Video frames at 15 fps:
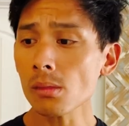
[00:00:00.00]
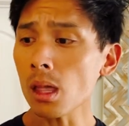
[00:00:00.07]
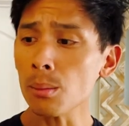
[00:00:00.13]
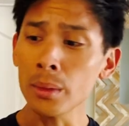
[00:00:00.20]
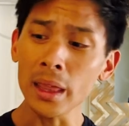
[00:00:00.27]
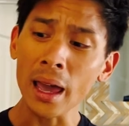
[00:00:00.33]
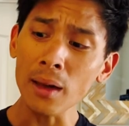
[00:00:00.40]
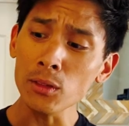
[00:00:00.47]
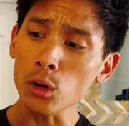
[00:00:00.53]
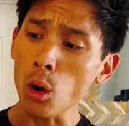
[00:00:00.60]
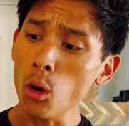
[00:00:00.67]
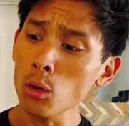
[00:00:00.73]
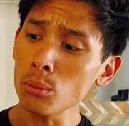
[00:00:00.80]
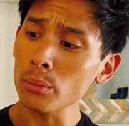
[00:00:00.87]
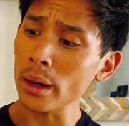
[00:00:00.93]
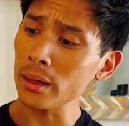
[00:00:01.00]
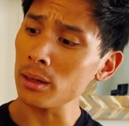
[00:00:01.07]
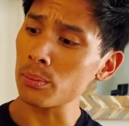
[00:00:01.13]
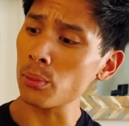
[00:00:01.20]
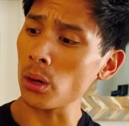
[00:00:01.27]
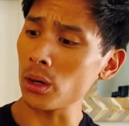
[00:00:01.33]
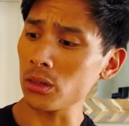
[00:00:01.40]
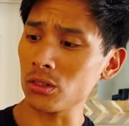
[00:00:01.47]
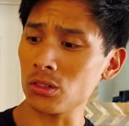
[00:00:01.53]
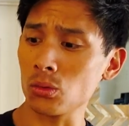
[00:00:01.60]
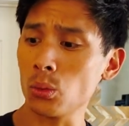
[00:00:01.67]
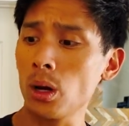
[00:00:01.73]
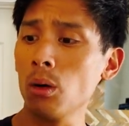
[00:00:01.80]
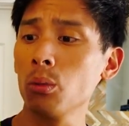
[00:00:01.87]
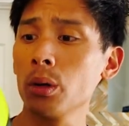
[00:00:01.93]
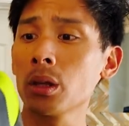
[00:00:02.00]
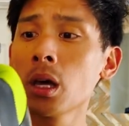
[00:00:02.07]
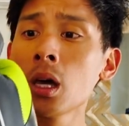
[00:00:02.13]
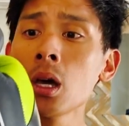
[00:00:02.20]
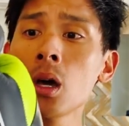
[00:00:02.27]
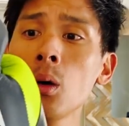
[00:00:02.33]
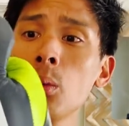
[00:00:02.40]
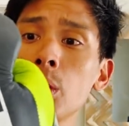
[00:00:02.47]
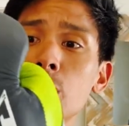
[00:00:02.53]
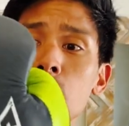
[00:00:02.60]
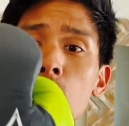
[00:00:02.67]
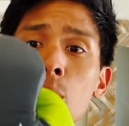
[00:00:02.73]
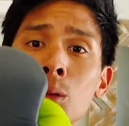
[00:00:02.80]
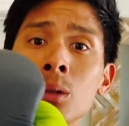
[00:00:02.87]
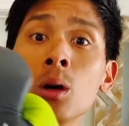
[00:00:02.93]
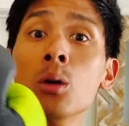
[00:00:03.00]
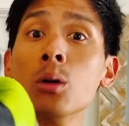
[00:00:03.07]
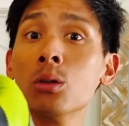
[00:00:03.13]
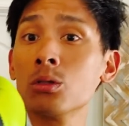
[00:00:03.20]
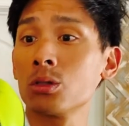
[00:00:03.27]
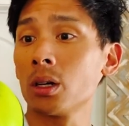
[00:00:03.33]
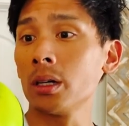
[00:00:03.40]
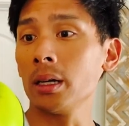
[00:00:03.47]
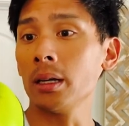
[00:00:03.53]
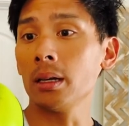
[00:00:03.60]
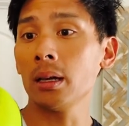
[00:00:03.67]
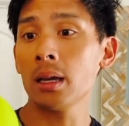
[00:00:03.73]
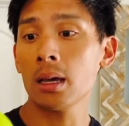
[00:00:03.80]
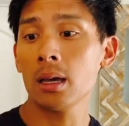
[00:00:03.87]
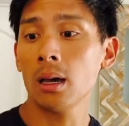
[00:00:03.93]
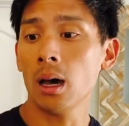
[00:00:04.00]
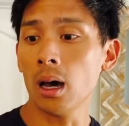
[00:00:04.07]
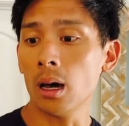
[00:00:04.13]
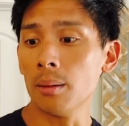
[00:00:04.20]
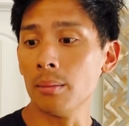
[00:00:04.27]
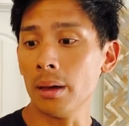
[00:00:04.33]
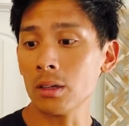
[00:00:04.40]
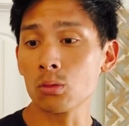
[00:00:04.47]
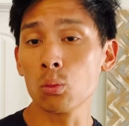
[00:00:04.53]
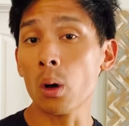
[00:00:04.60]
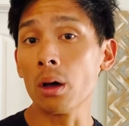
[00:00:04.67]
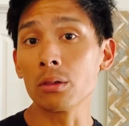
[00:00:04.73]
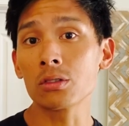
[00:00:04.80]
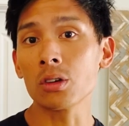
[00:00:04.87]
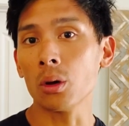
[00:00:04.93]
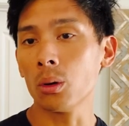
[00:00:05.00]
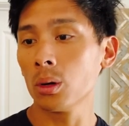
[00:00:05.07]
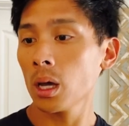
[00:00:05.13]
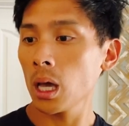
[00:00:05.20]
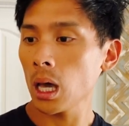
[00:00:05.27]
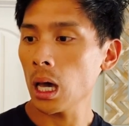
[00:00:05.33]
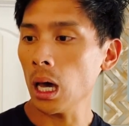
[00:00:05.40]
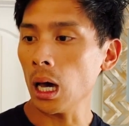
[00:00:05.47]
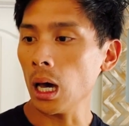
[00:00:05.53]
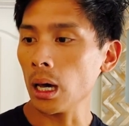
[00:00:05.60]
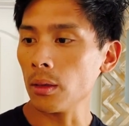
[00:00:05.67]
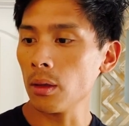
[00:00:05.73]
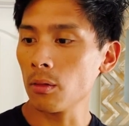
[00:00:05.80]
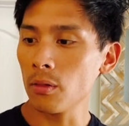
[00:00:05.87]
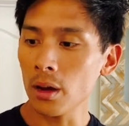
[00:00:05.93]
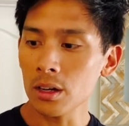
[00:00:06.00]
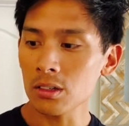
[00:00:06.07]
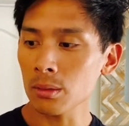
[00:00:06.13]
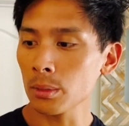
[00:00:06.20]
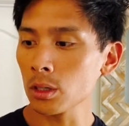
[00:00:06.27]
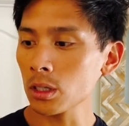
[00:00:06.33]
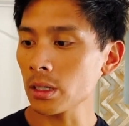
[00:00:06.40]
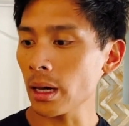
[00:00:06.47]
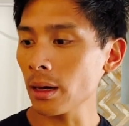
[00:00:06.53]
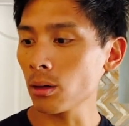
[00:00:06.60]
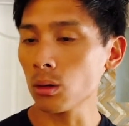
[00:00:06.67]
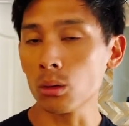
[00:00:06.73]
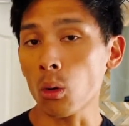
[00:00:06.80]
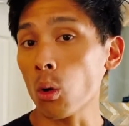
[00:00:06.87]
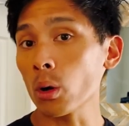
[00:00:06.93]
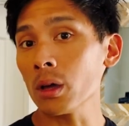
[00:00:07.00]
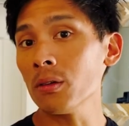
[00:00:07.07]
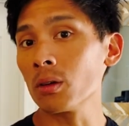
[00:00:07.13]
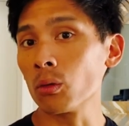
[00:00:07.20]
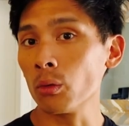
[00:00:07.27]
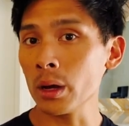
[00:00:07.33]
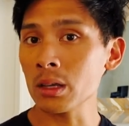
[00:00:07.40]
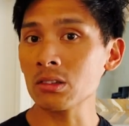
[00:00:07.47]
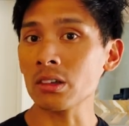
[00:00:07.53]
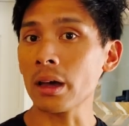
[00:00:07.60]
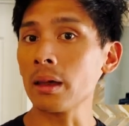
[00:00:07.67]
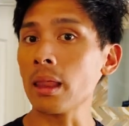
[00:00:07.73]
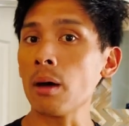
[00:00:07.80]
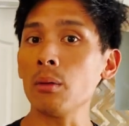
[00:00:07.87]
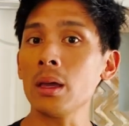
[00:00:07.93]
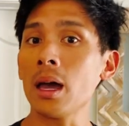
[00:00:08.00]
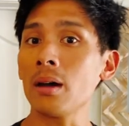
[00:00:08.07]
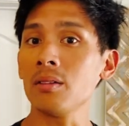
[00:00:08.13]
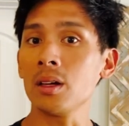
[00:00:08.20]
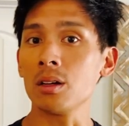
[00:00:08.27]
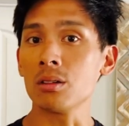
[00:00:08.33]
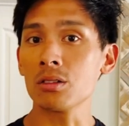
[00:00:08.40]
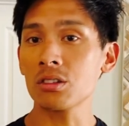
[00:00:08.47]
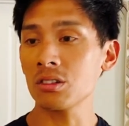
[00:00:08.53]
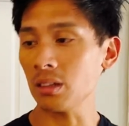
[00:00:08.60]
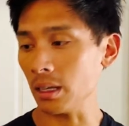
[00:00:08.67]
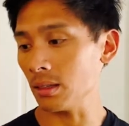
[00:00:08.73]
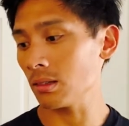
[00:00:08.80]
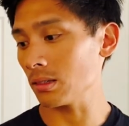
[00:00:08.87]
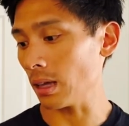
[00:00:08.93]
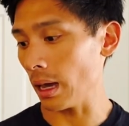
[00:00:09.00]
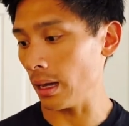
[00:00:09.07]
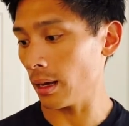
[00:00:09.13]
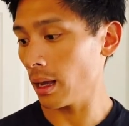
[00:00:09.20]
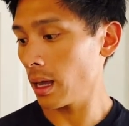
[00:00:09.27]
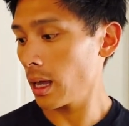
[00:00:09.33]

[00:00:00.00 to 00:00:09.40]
But they have their own branded products as well with their own logos on it. As well. So they're very similar to Title or even Ringside that we have here stateside.